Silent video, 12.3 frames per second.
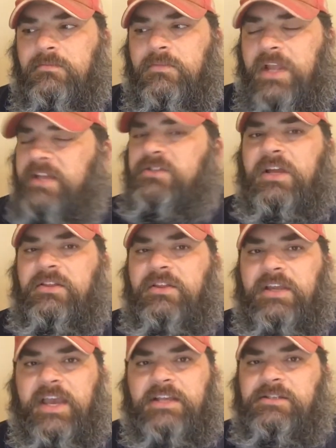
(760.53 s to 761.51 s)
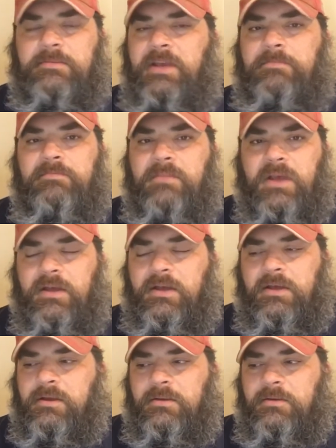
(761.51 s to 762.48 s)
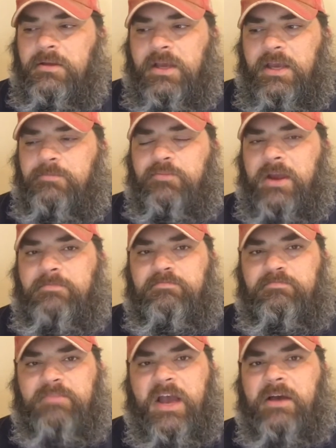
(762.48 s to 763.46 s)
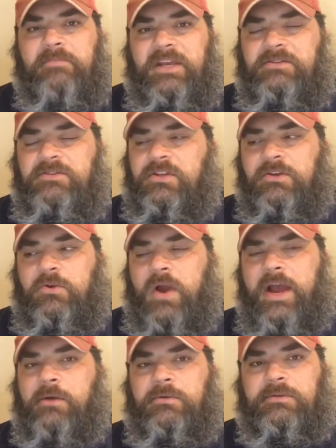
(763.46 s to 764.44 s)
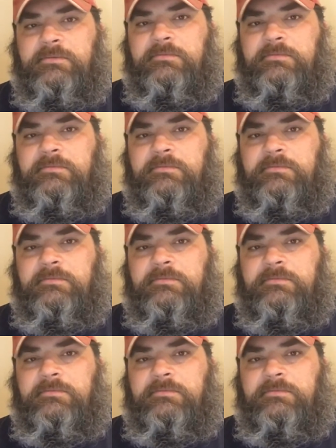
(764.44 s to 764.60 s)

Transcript: That's nothing against him. He'd probably pound me to the ground.